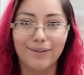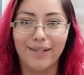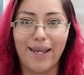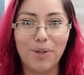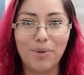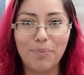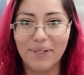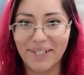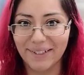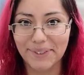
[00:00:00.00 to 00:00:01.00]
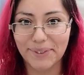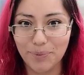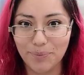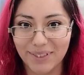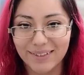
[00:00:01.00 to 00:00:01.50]
everybody got the
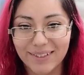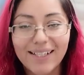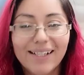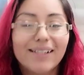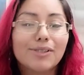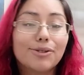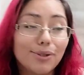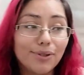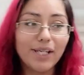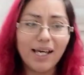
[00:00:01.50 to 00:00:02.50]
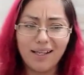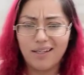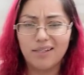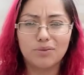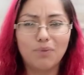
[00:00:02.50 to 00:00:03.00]
zoomies. So yeah,
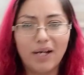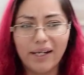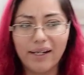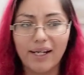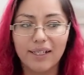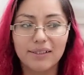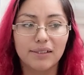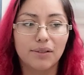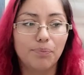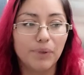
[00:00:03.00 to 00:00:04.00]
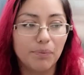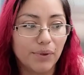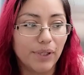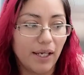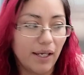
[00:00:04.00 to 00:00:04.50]
that's why I tell people,
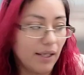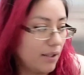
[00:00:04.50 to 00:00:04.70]
hey,